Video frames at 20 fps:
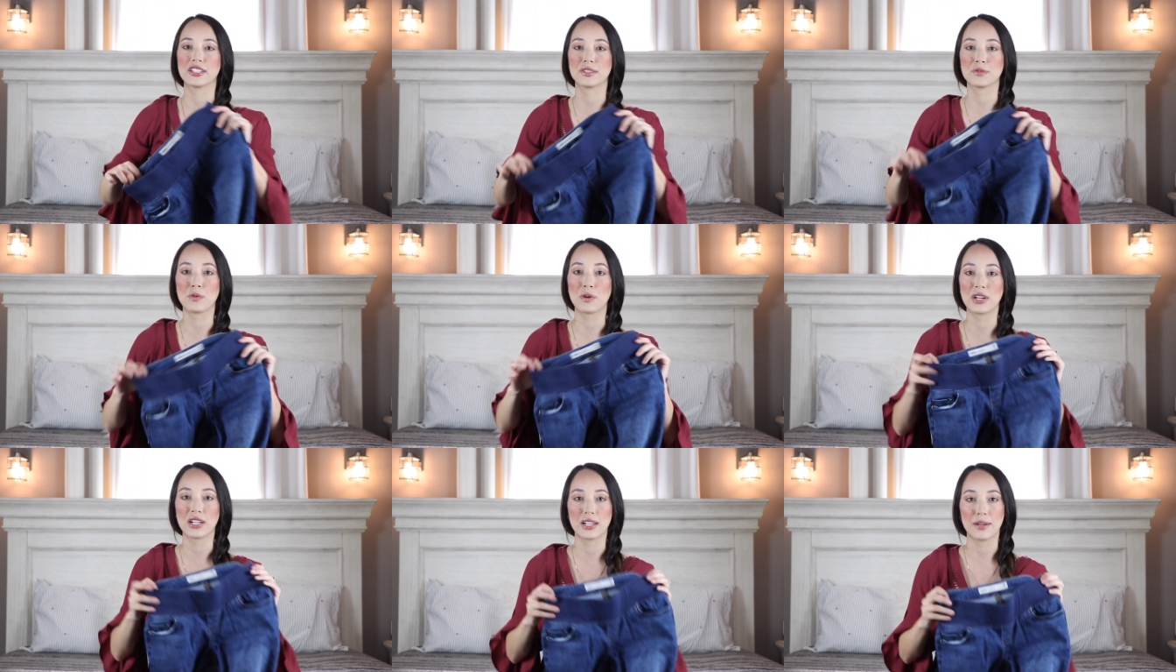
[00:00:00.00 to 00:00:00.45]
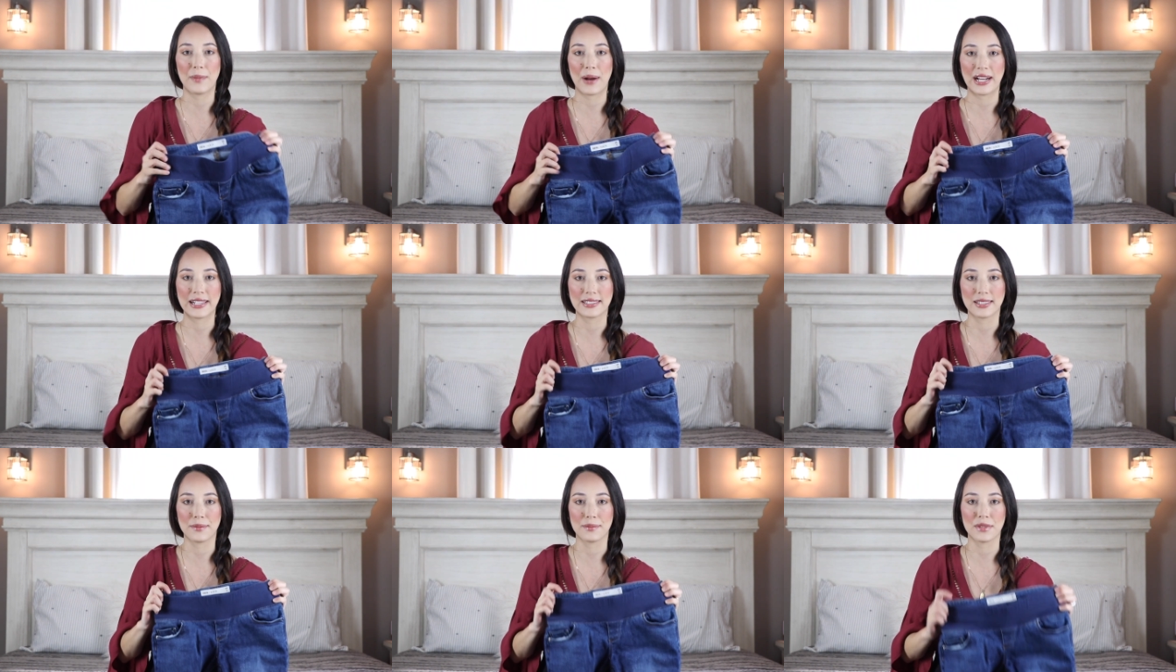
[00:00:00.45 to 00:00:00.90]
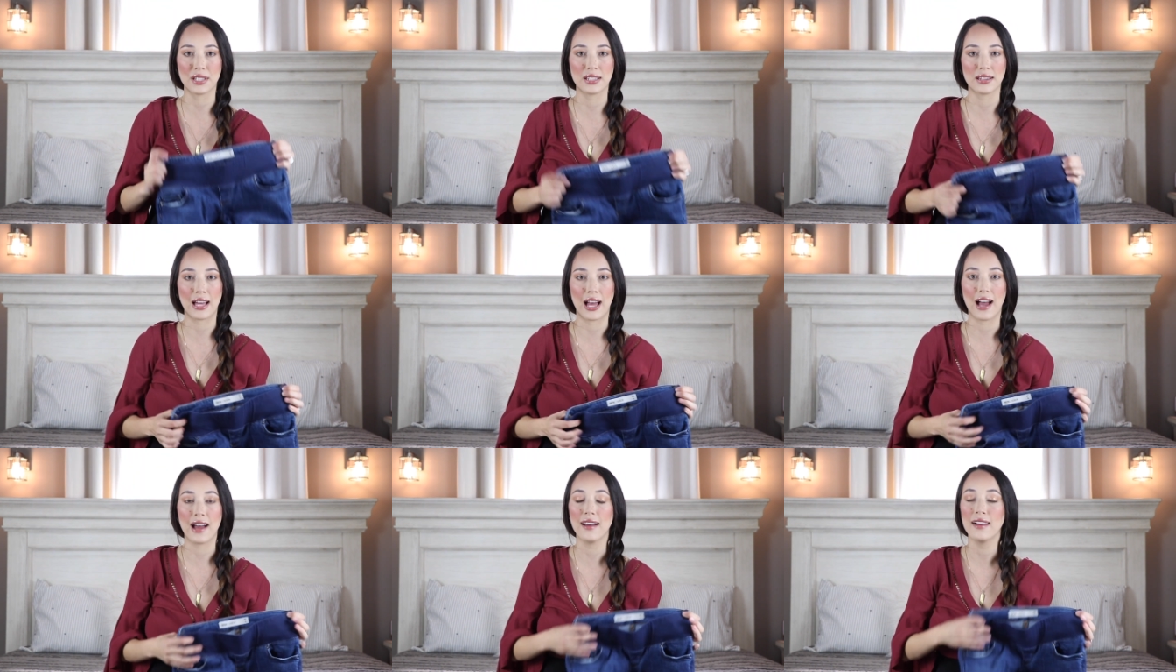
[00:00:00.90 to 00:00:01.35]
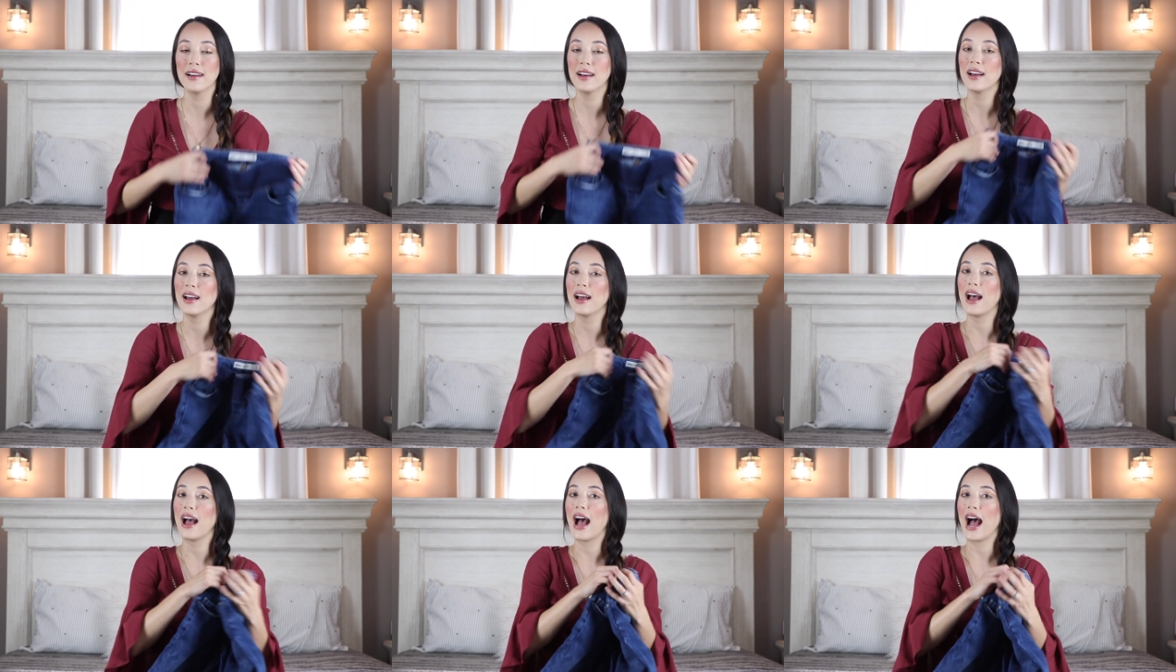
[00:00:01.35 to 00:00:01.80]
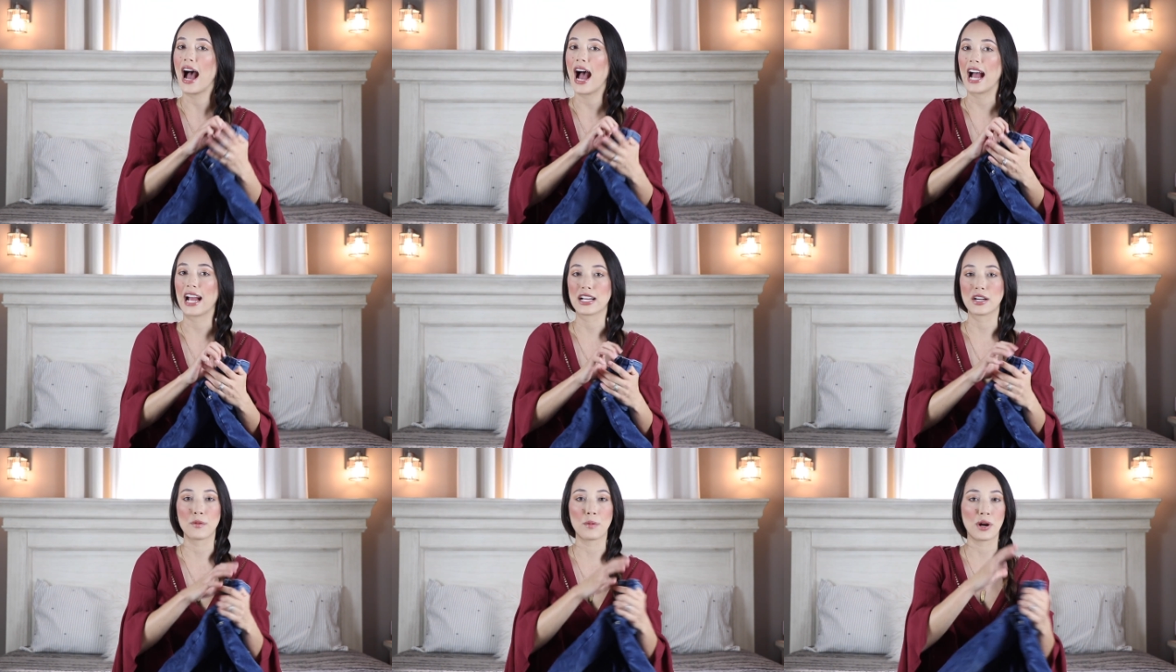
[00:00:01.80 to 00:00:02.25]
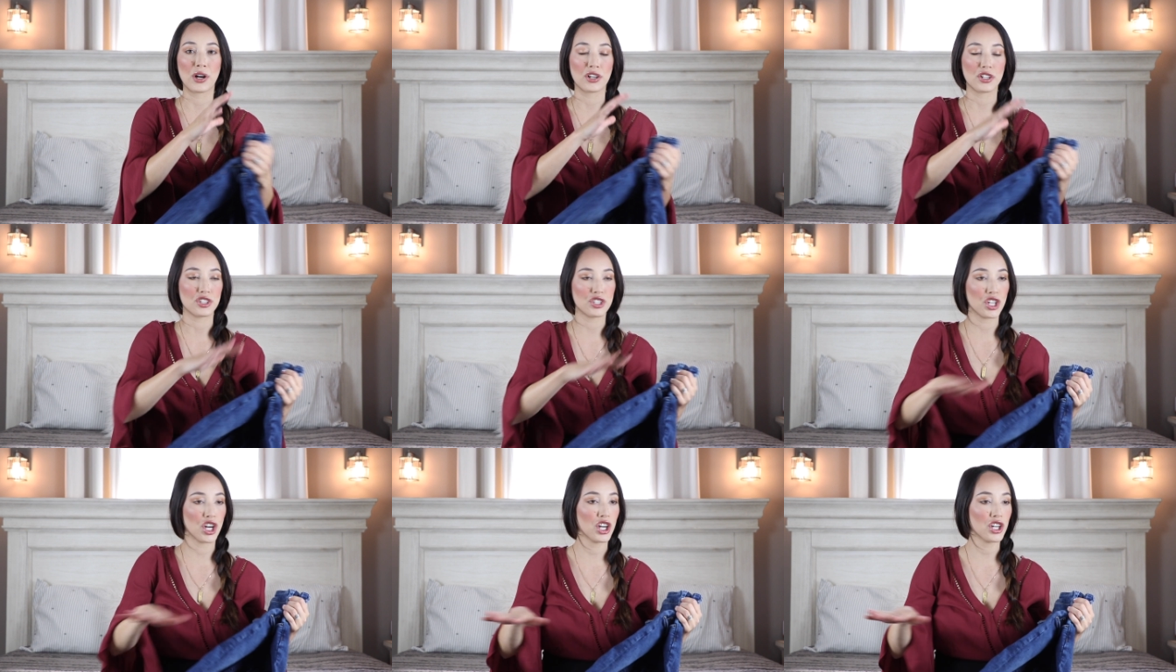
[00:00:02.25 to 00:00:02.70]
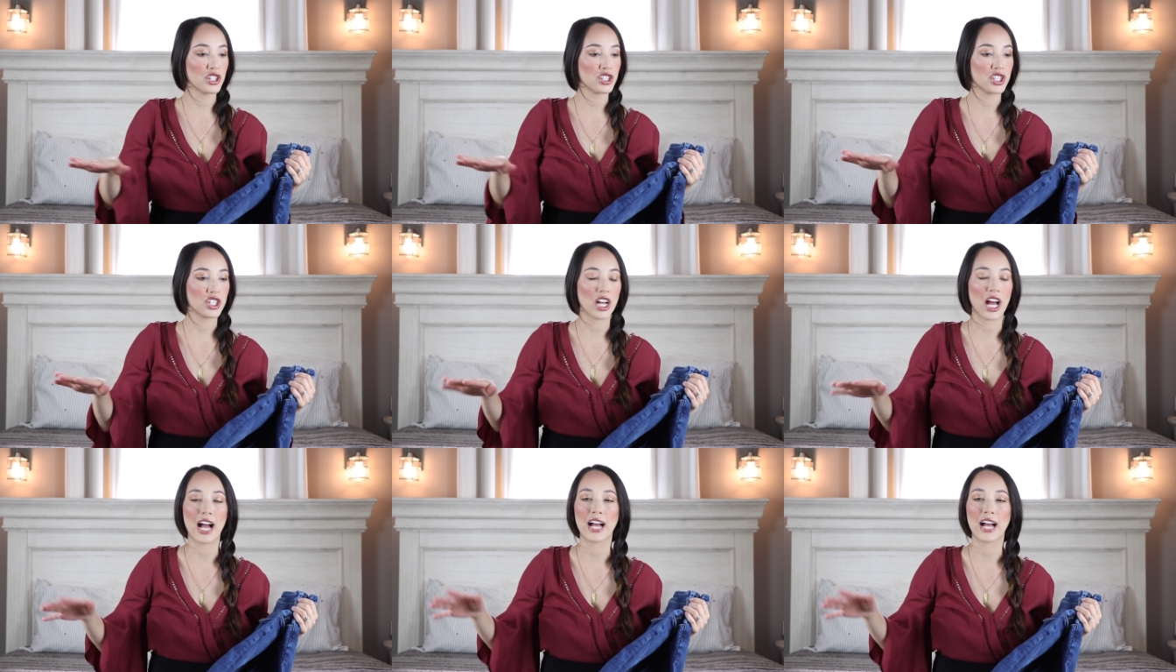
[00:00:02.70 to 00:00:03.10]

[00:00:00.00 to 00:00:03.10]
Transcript: just wanted to buy something that I could wear to church,